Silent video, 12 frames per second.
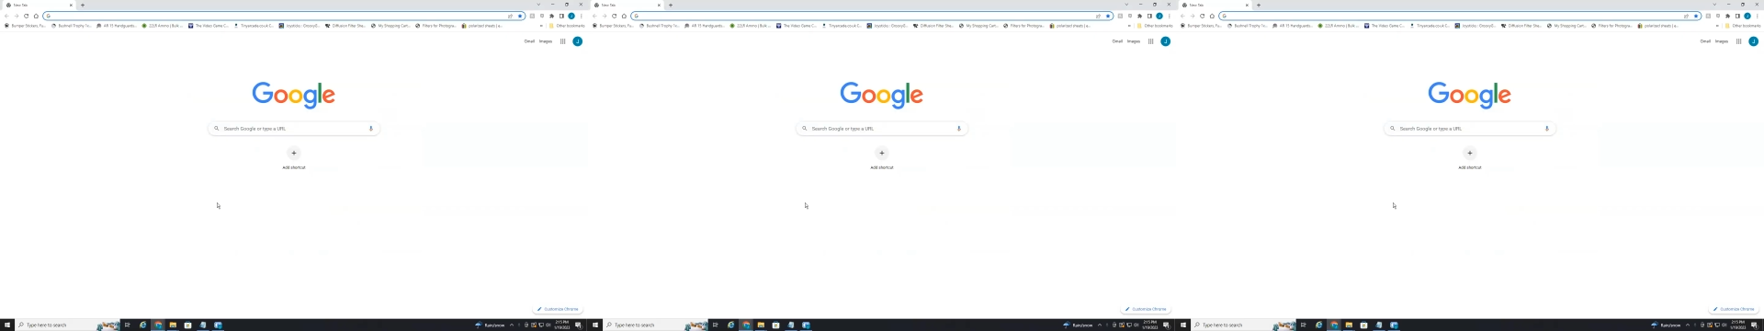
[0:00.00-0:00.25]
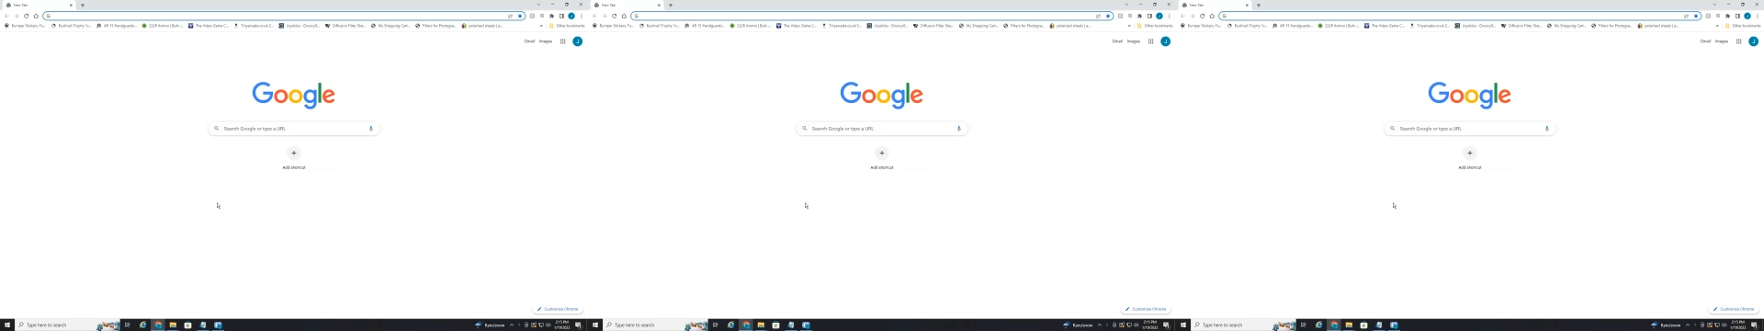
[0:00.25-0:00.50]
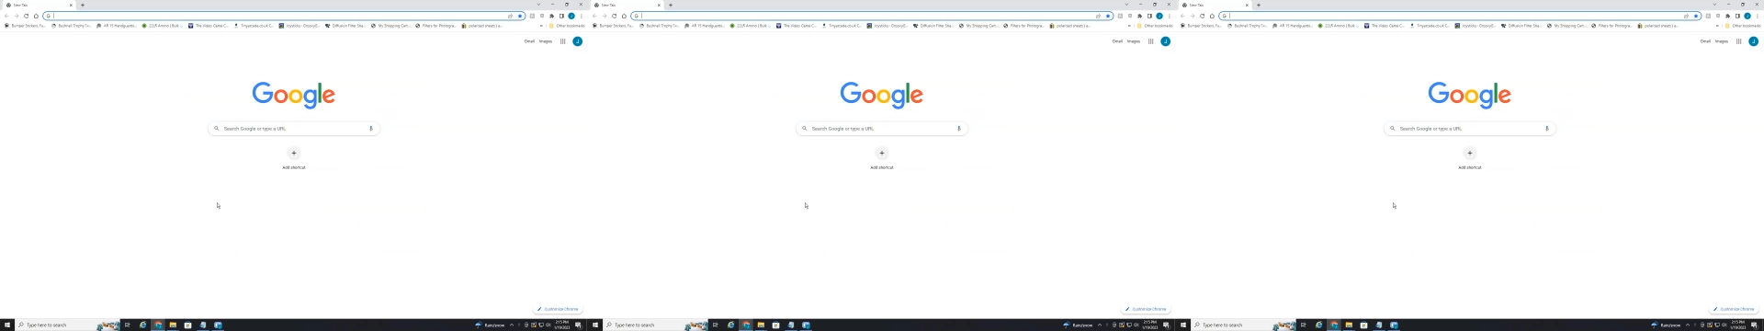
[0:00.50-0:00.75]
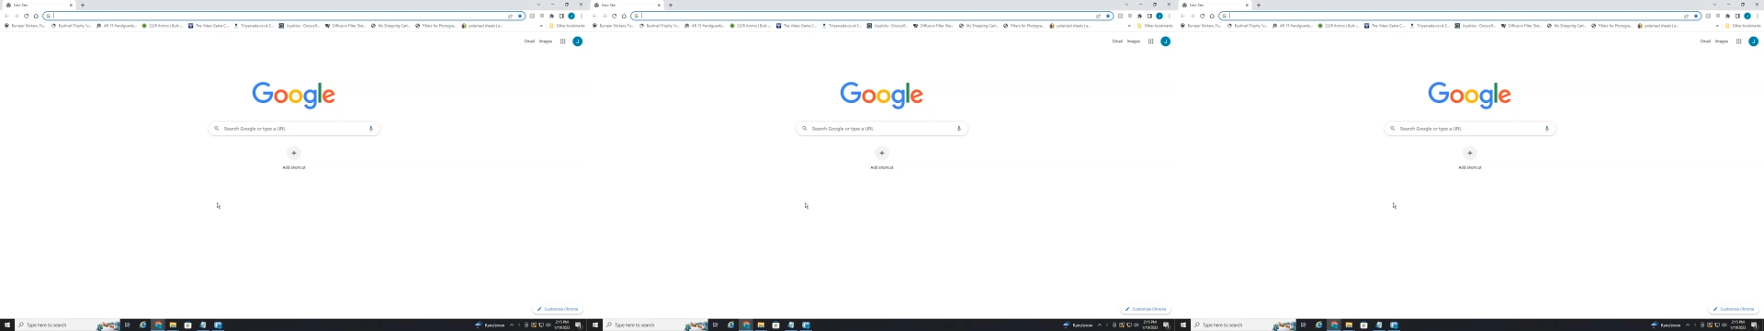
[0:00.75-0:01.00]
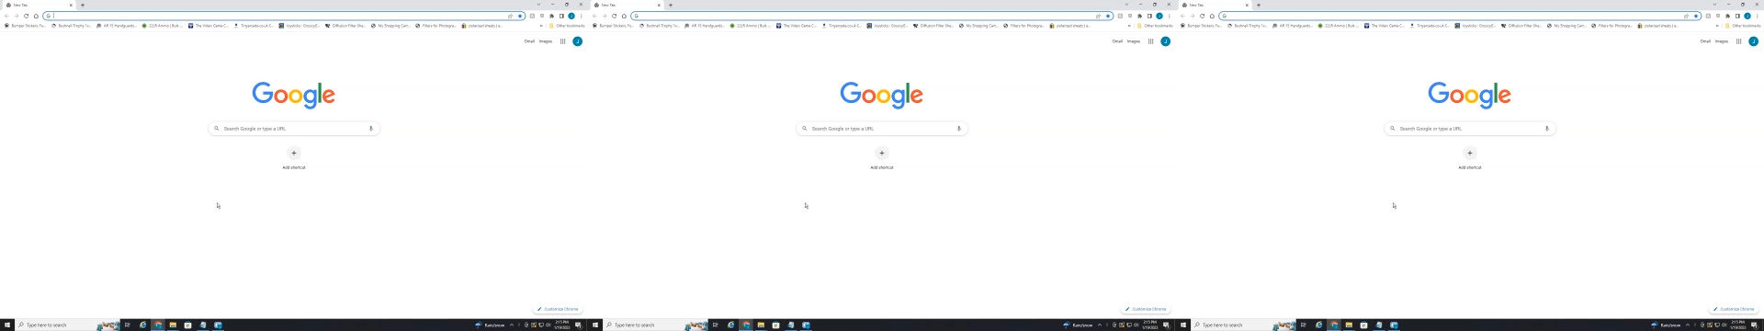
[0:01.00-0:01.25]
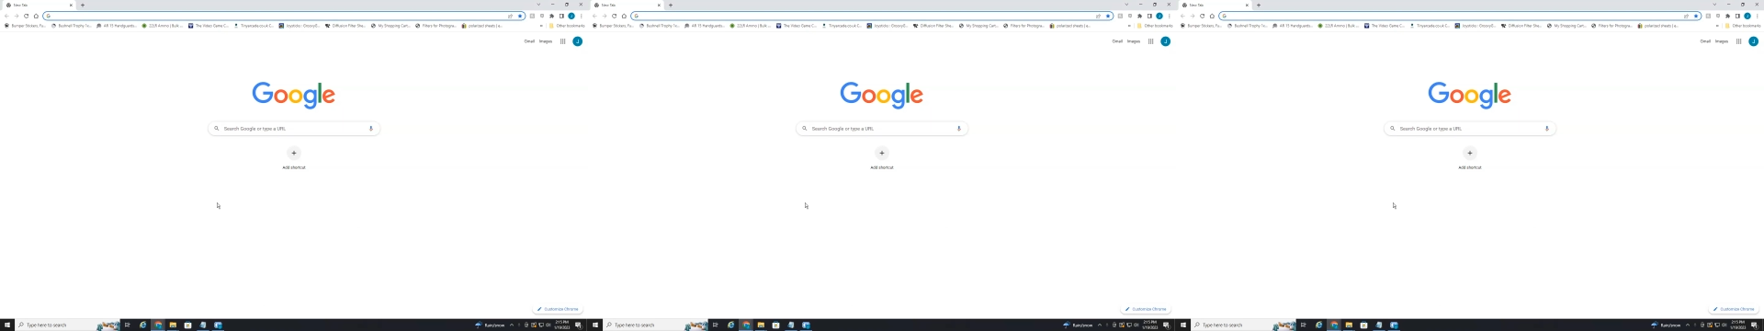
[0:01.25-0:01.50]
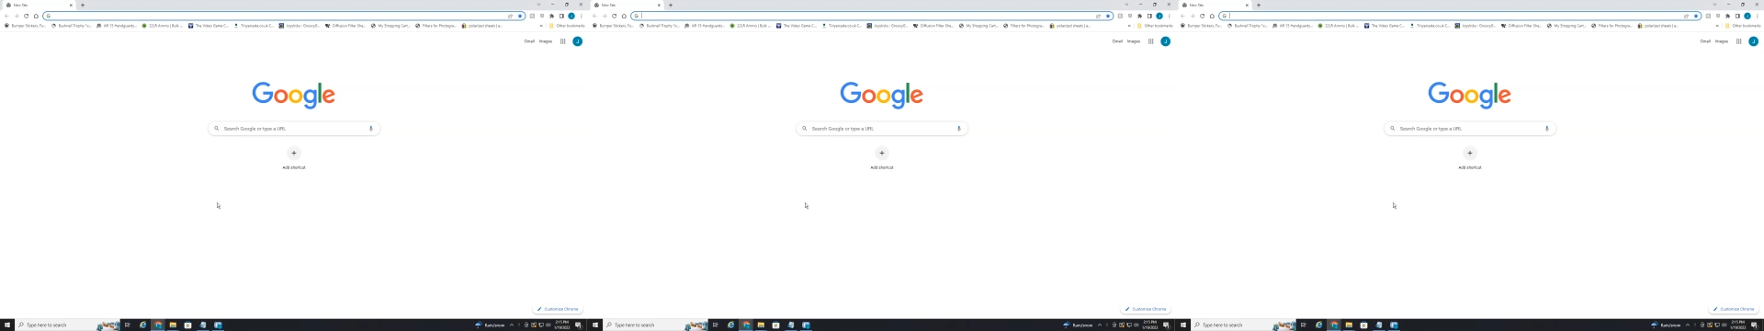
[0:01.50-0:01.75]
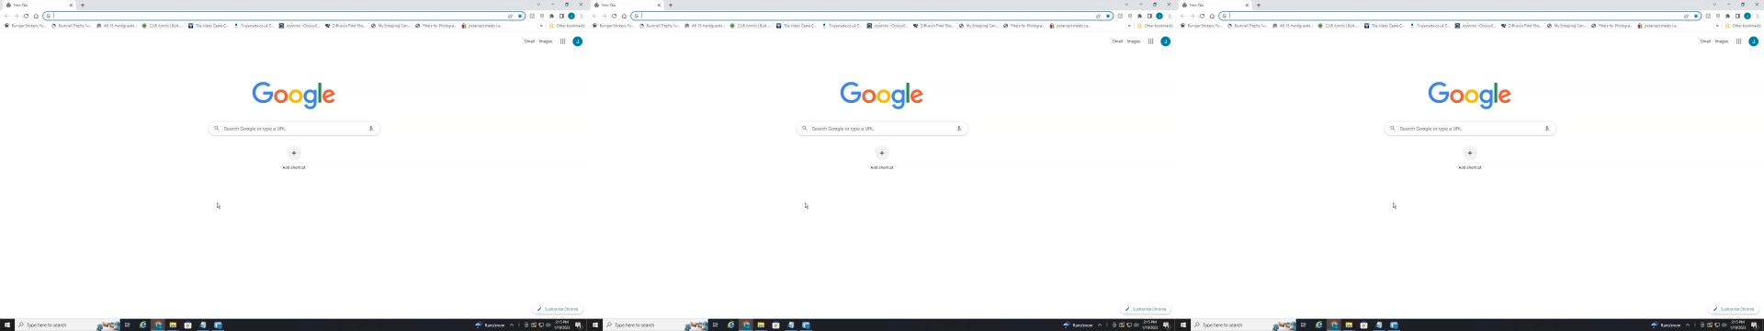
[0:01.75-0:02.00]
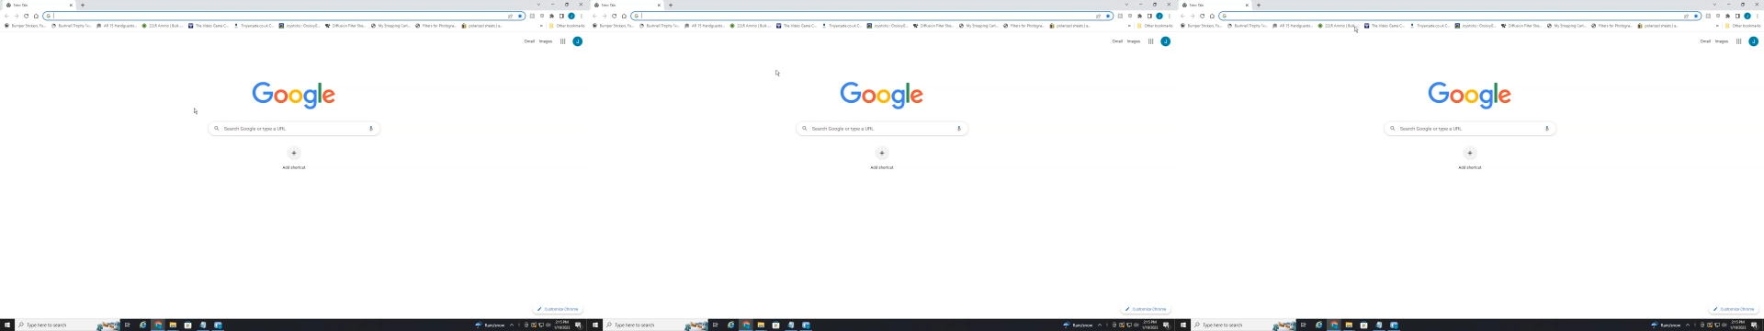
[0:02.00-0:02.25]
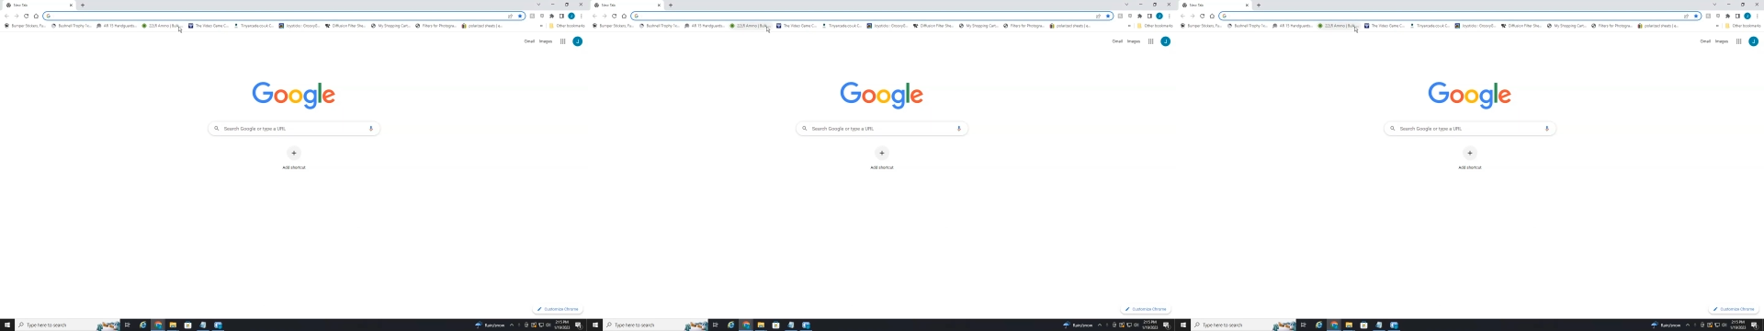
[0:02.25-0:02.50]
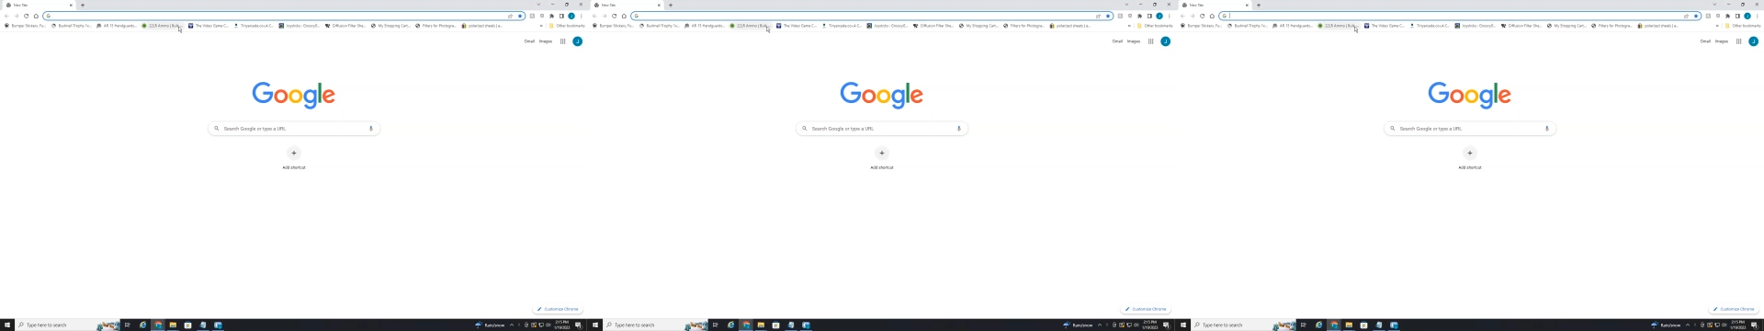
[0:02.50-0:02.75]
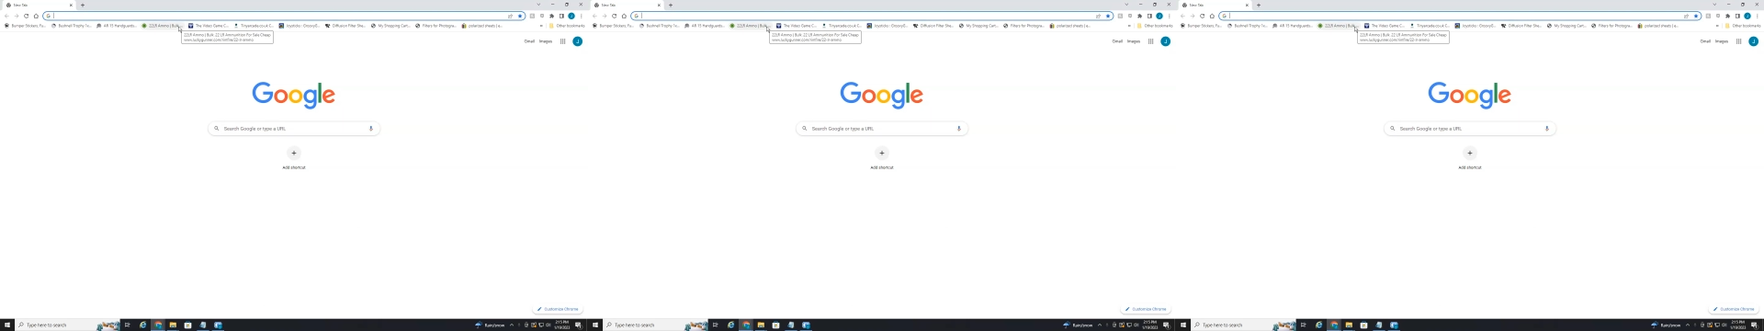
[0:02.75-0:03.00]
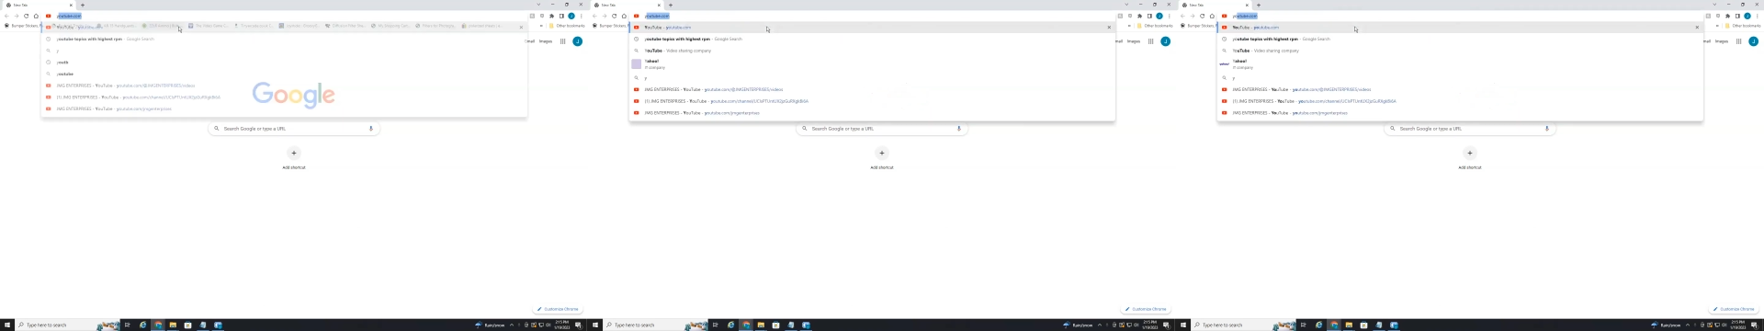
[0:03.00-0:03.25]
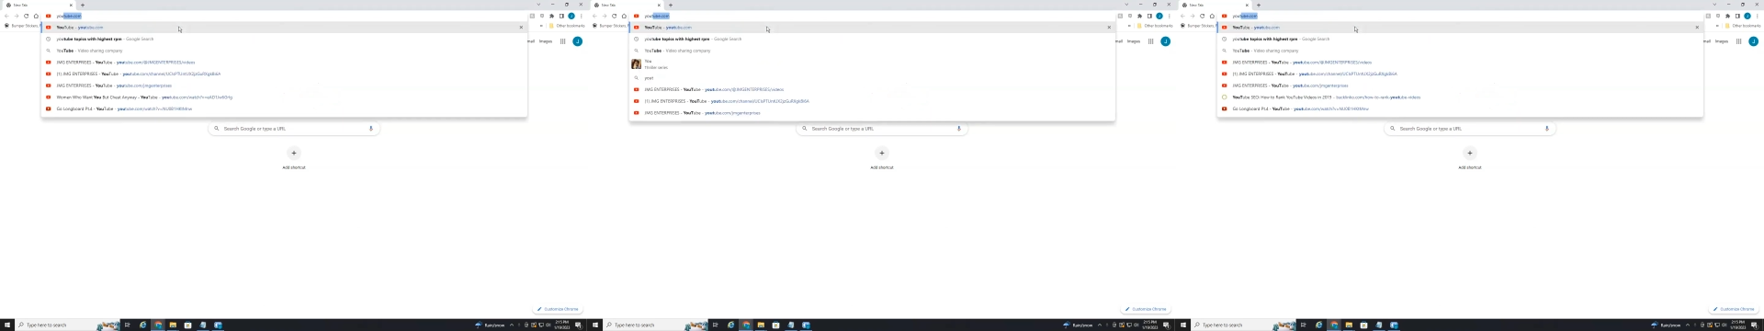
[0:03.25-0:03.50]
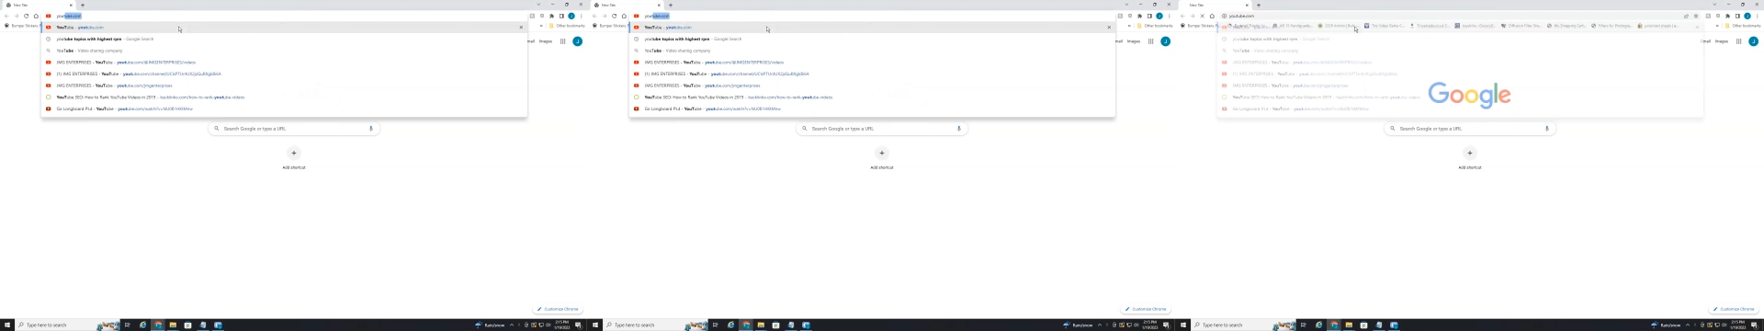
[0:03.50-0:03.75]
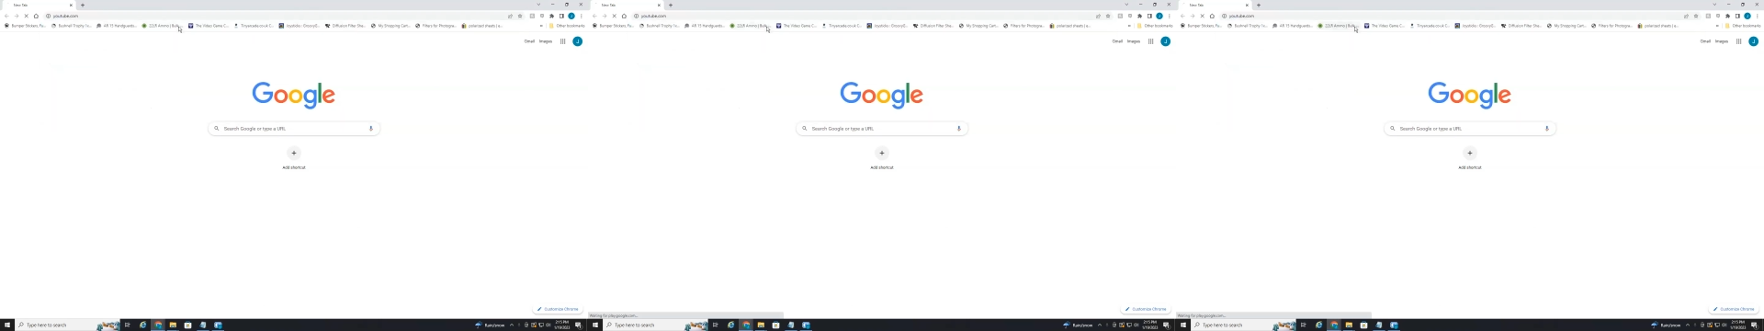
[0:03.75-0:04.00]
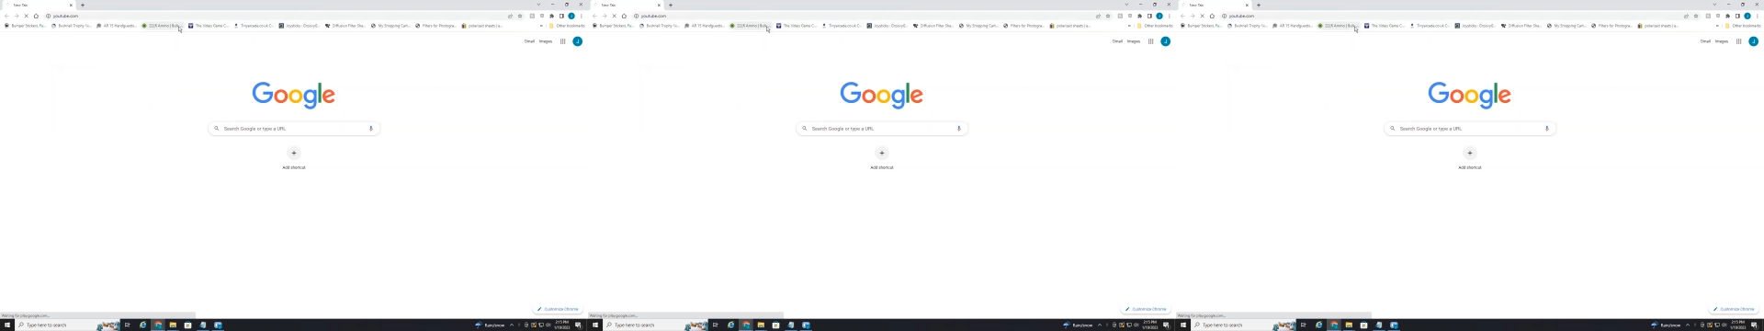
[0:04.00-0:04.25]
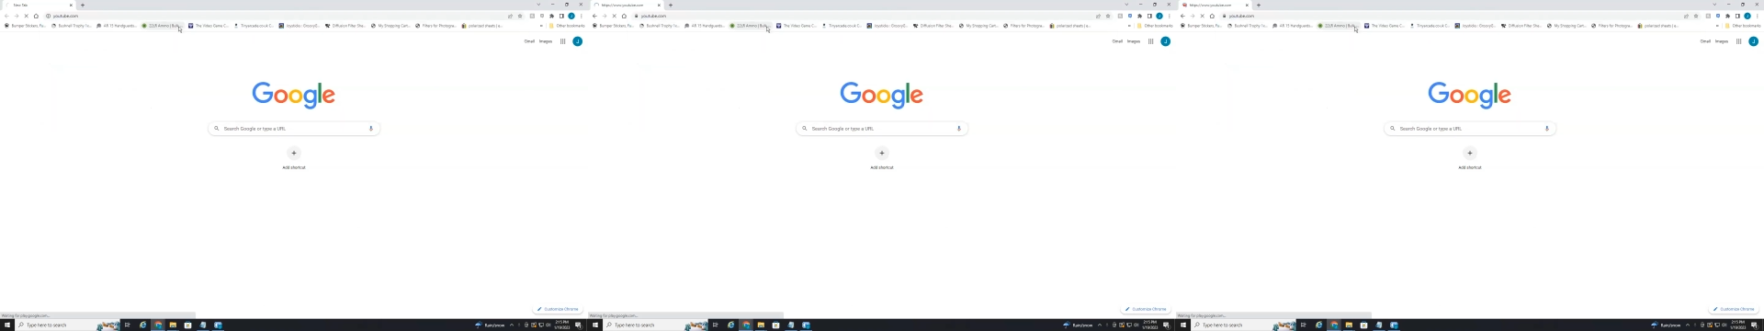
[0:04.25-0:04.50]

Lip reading: (no speaker visible)